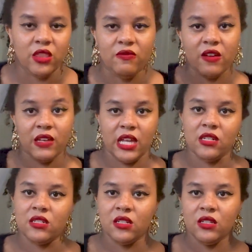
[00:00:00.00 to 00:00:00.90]
the very
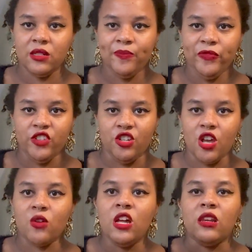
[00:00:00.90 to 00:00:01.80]
end. You
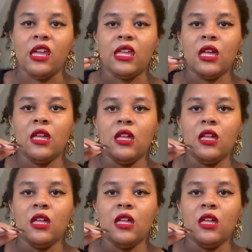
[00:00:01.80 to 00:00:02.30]
know, like